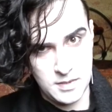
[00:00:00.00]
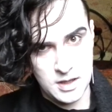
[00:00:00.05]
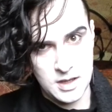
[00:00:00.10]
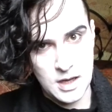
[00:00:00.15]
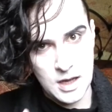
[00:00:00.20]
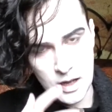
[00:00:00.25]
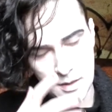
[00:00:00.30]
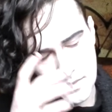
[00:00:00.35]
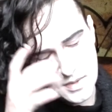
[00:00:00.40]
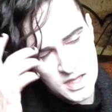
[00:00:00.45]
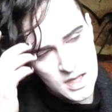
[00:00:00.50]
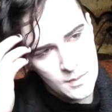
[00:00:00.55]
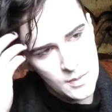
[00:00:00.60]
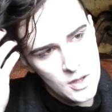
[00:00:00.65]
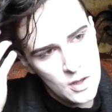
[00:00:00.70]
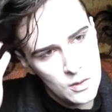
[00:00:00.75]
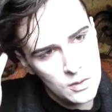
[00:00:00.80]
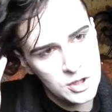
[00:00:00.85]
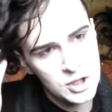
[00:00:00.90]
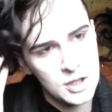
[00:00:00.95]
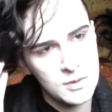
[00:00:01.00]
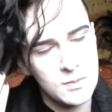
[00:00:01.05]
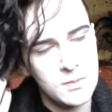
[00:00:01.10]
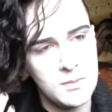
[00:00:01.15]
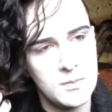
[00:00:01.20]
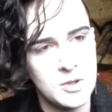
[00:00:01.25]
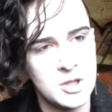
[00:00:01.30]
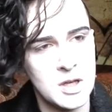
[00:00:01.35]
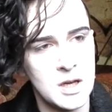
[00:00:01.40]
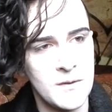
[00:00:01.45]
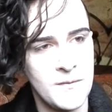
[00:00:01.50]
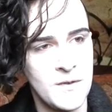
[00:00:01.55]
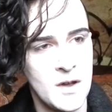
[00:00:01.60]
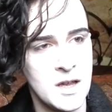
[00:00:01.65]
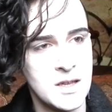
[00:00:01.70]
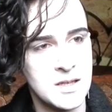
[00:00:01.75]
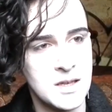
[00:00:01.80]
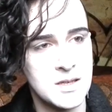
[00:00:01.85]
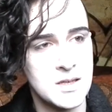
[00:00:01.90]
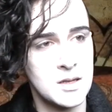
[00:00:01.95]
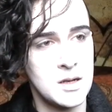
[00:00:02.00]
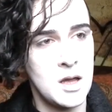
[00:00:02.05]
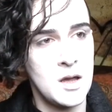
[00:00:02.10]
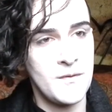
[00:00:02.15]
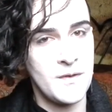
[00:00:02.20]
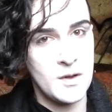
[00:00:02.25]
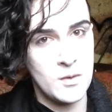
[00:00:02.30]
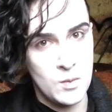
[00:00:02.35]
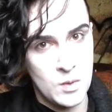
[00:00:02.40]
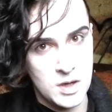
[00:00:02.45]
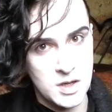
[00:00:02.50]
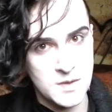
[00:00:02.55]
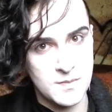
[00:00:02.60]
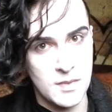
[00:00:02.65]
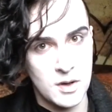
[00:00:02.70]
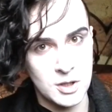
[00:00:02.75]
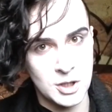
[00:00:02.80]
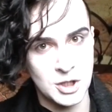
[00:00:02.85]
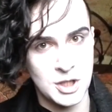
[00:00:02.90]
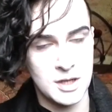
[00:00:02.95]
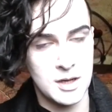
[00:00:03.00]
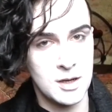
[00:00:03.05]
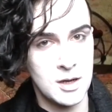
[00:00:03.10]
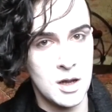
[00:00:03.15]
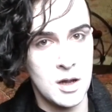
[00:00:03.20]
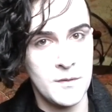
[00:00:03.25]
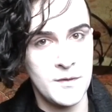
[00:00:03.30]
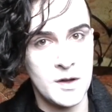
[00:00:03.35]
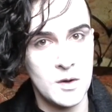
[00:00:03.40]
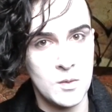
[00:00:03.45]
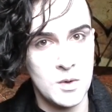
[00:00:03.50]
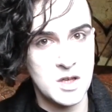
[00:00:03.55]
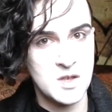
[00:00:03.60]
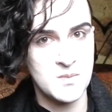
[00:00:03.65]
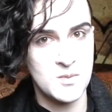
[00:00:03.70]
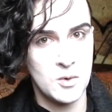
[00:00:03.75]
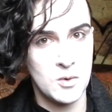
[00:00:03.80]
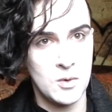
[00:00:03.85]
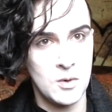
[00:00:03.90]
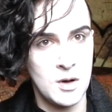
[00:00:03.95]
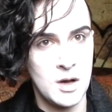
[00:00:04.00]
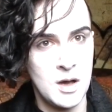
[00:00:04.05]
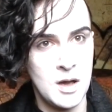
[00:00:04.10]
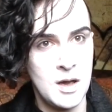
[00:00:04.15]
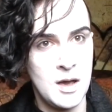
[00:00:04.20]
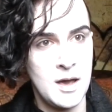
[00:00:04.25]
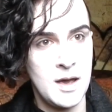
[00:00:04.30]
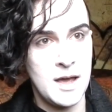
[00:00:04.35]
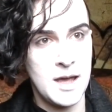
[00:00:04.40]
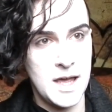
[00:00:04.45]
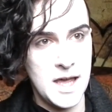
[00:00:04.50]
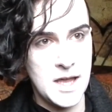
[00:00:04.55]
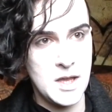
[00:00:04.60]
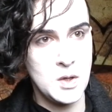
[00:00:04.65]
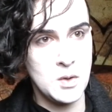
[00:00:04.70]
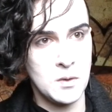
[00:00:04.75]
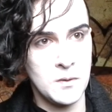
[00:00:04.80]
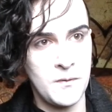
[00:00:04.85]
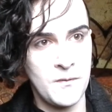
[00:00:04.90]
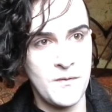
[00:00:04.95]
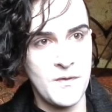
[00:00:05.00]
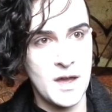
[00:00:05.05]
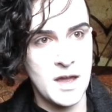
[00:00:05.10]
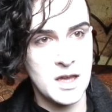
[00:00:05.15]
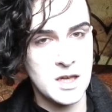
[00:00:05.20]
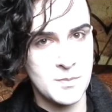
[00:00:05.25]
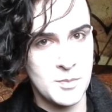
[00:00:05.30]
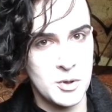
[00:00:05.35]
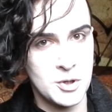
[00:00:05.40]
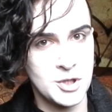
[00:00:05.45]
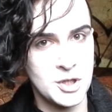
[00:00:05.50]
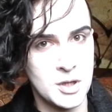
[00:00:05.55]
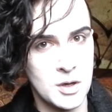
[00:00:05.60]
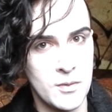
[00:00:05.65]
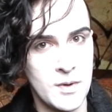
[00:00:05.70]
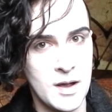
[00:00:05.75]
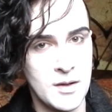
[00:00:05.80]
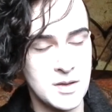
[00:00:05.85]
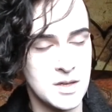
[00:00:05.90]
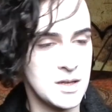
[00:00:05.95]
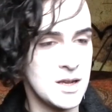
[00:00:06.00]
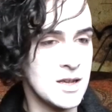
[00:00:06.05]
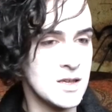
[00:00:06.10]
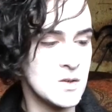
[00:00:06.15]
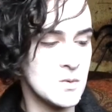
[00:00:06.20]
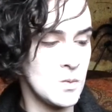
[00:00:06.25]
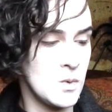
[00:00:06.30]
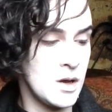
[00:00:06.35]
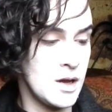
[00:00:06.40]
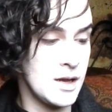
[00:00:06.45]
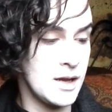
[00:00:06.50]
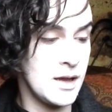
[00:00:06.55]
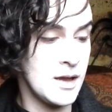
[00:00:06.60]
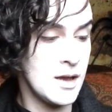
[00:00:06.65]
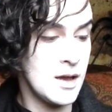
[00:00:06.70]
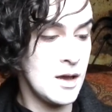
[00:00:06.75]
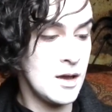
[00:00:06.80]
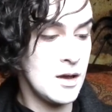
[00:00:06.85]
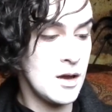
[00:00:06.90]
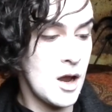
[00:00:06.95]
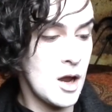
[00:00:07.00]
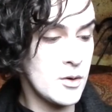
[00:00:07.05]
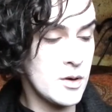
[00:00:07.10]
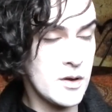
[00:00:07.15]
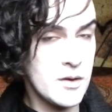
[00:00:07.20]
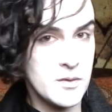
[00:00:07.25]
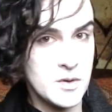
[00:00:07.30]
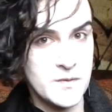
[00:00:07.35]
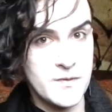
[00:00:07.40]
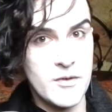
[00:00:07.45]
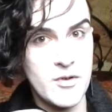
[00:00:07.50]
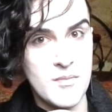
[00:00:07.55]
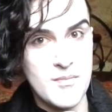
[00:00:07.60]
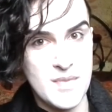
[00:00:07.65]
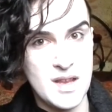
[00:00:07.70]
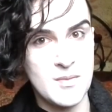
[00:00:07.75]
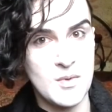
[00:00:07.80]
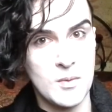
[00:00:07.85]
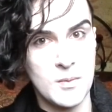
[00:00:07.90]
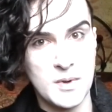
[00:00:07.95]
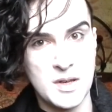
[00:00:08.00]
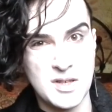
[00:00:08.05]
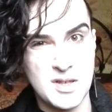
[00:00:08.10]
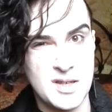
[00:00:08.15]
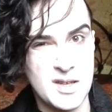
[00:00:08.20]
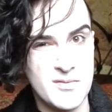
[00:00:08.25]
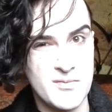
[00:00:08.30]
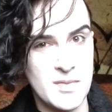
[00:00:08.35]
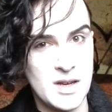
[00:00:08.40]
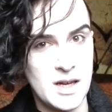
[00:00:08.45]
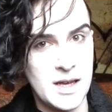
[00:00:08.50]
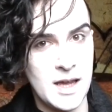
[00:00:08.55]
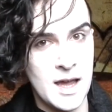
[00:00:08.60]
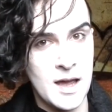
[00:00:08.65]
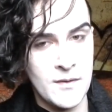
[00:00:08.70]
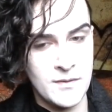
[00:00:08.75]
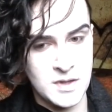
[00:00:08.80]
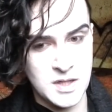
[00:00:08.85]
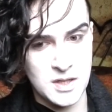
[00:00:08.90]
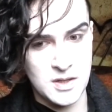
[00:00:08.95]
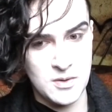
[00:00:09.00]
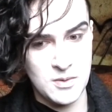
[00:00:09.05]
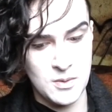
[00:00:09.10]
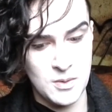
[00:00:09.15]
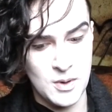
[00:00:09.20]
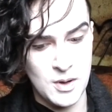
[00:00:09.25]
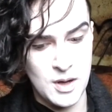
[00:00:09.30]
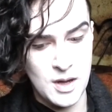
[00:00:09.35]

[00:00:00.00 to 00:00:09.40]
subculture, which I find, because a lot of it was moshing, a lot of it was more in your face, pushing around. So that's why I agree it was very minimal, because you didn't really have to